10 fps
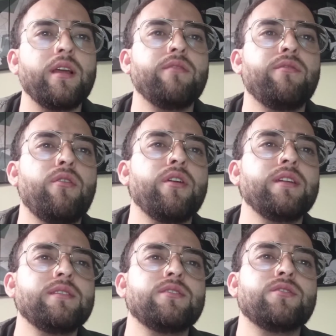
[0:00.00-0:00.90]
for
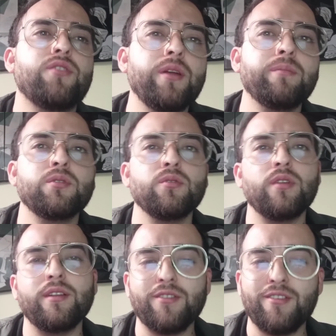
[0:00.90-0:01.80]
its trip to the
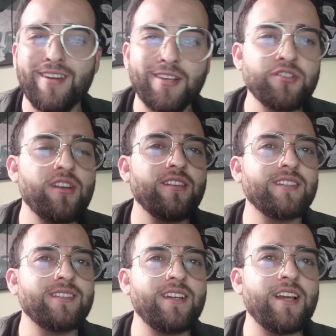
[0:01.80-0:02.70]
international
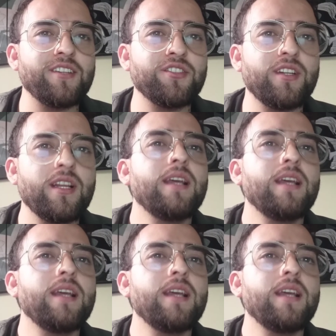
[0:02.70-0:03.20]
destination,